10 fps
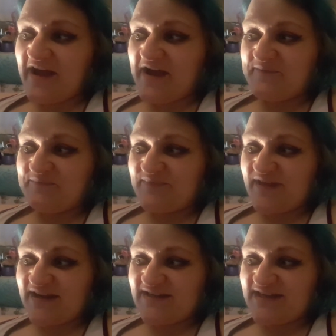and
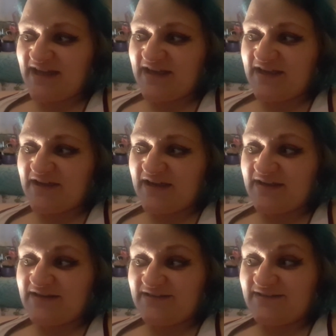
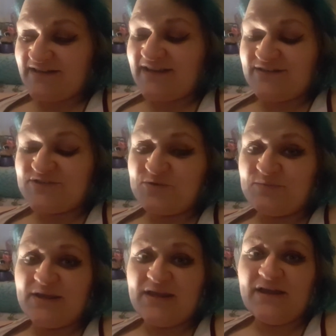it
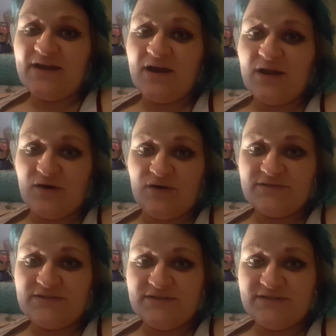took me a
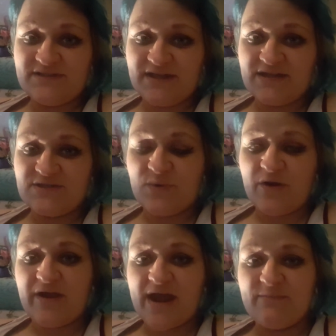lot to get to
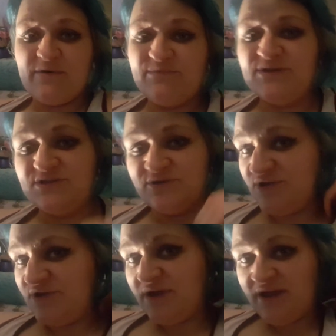where I am. I've been
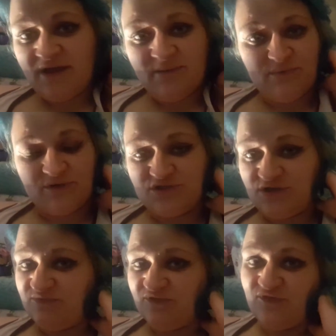doing
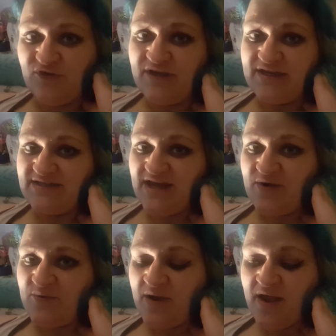booktube for a few years
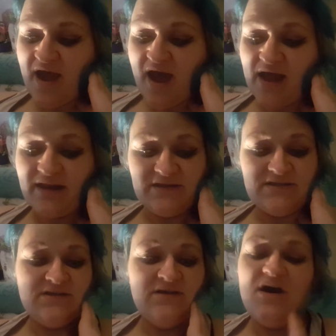now,
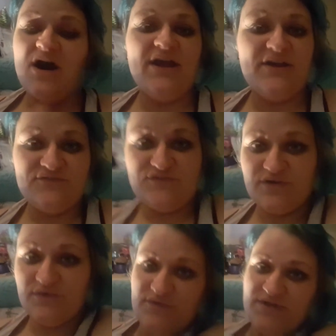and I have
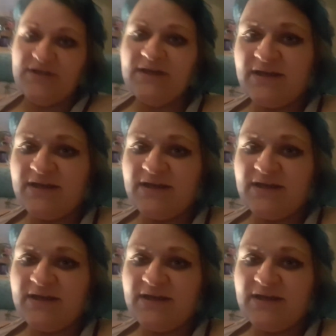struggled